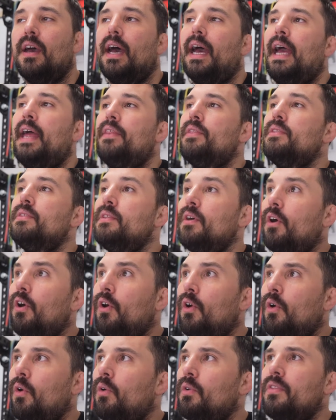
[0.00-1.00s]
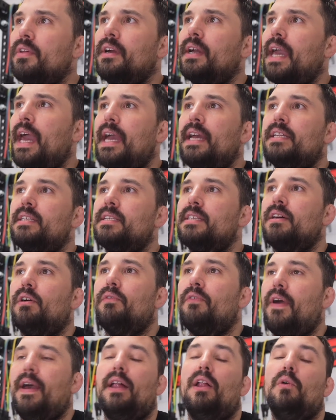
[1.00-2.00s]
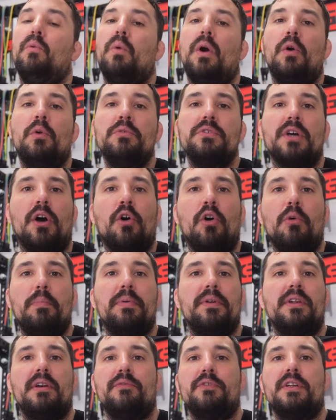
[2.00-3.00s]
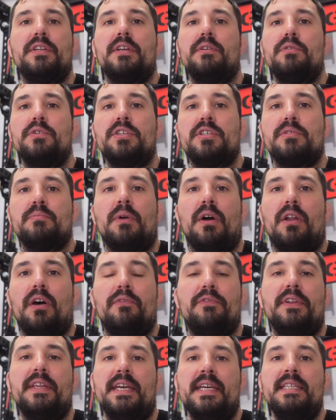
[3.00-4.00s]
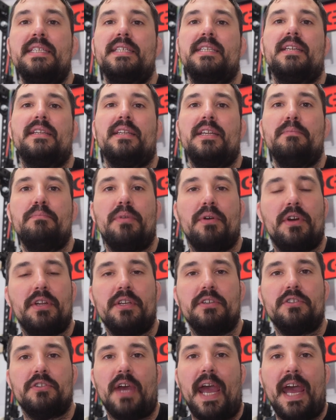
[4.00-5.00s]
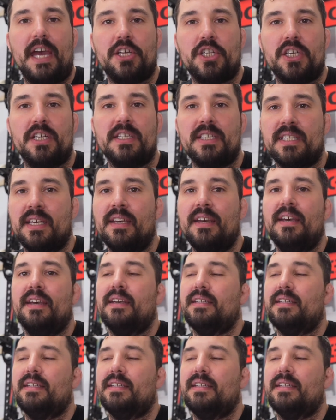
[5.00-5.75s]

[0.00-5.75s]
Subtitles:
and know the gates of hell won't open if you do Smolov and instantly burn you to ashes,